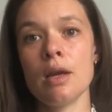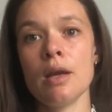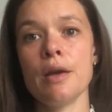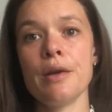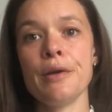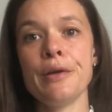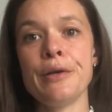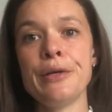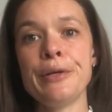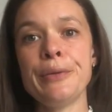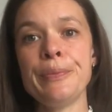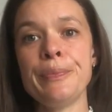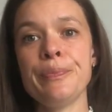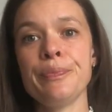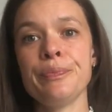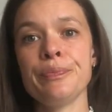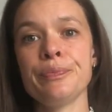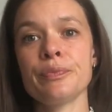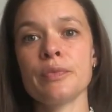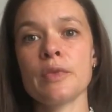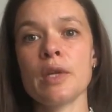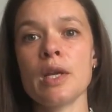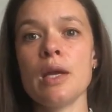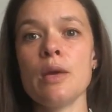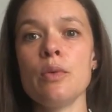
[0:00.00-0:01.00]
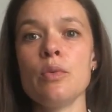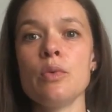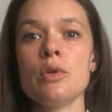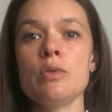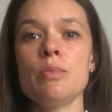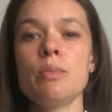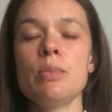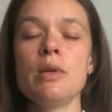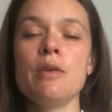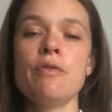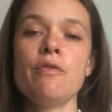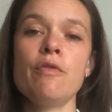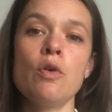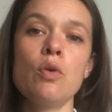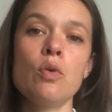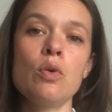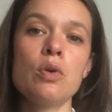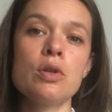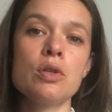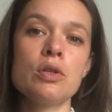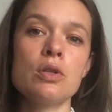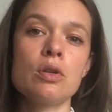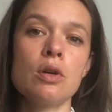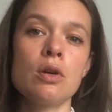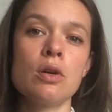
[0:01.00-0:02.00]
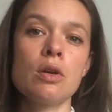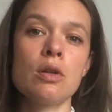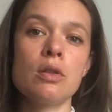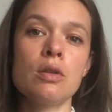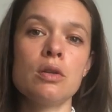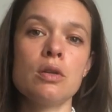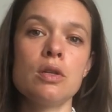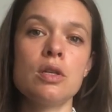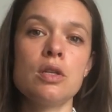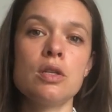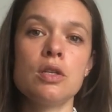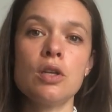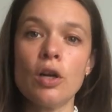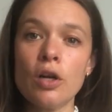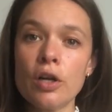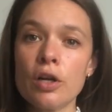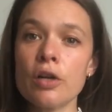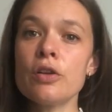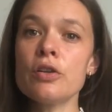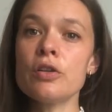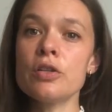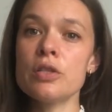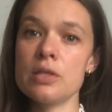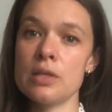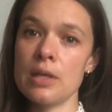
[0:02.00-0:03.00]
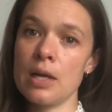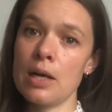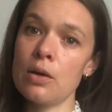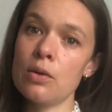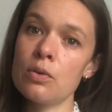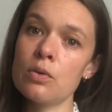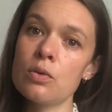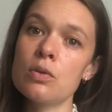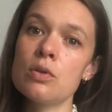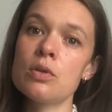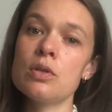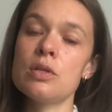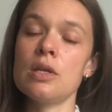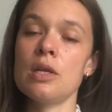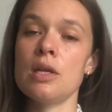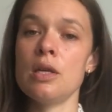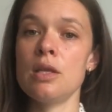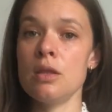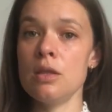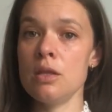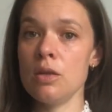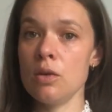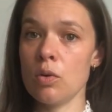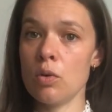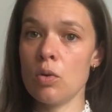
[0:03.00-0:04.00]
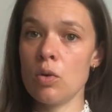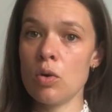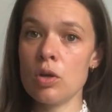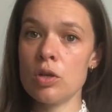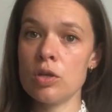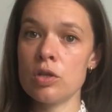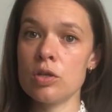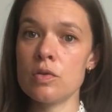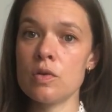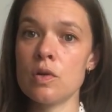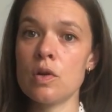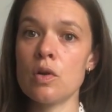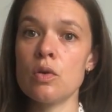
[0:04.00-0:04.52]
It will be focused on the darker sounds in the orchestra.